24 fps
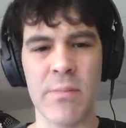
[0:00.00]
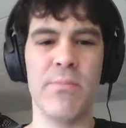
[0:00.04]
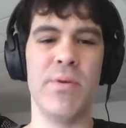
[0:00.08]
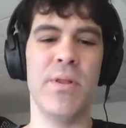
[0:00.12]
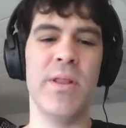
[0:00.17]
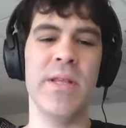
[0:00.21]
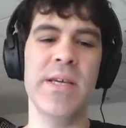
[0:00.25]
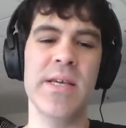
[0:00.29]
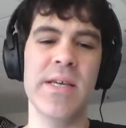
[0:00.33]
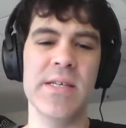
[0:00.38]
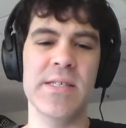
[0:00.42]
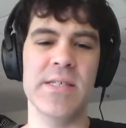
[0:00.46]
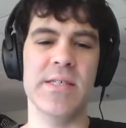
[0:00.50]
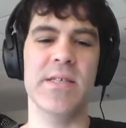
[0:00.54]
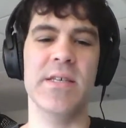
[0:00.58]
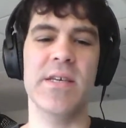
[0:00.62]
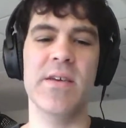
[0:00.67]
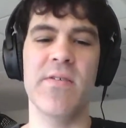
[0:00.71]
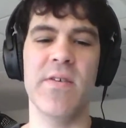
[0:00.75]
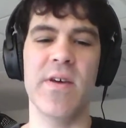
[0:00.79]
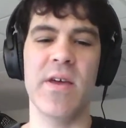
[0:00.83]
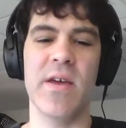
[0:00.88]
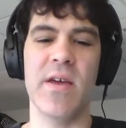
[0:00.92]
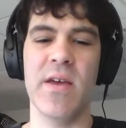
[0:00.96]
please
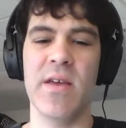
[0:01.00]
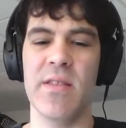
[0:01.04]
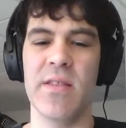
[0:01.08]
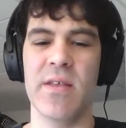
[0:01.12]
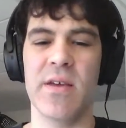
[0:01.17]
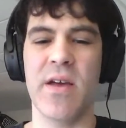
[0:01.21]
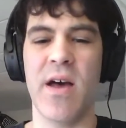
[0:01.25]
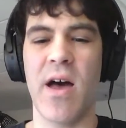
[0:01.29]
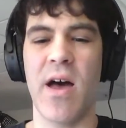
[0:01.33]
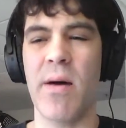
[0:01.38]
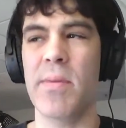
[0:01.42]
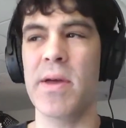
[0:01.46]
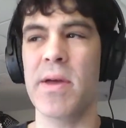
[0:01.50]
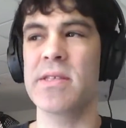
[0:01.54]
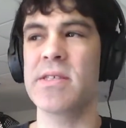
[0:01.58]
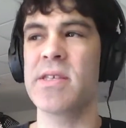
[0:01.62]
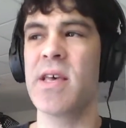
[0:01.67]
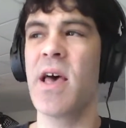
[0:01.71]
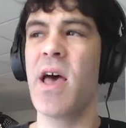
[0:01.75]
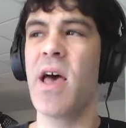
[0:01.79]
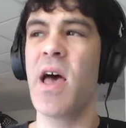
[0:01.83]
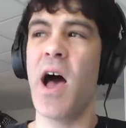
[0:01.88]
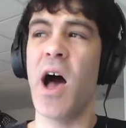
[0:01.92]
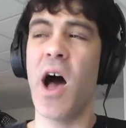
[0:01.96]
leave it in the
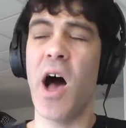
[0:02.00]
comments.